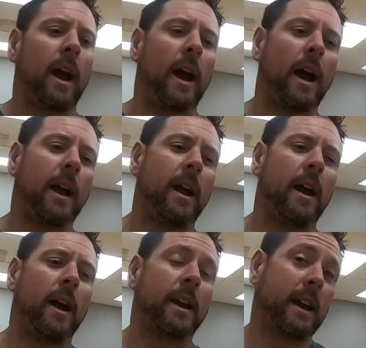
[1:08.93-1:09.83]

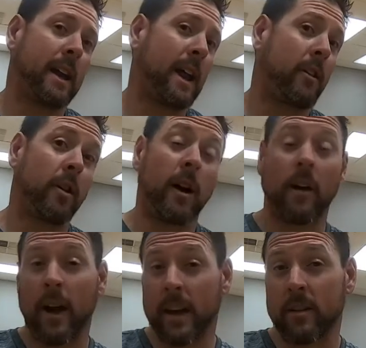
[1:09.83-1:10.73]
Again, I don't know how
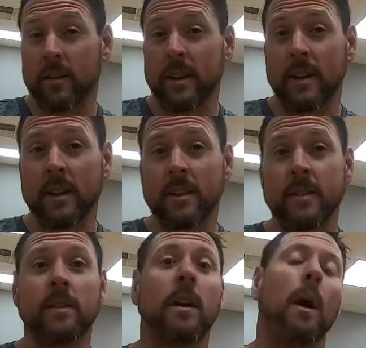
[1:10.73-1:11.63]
accurate that is,